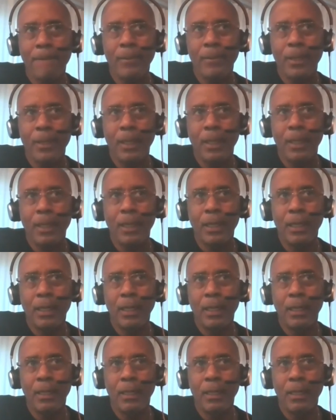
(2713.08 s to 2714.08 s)
uh,
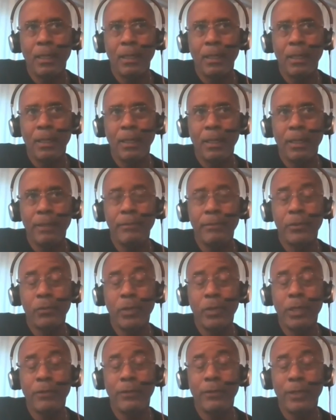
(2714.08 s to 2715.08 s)
he was
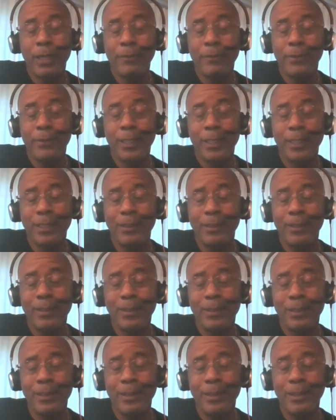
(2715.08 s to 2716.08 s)
one of 11 kids.
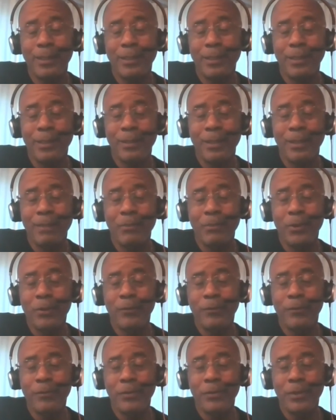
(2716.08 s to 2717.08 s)
They
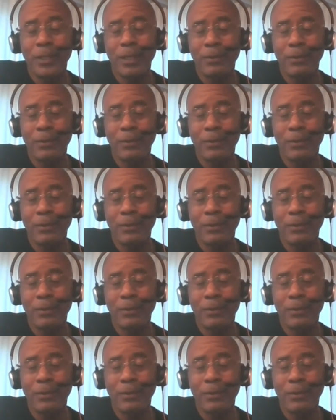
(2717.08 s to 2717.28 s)
moved from South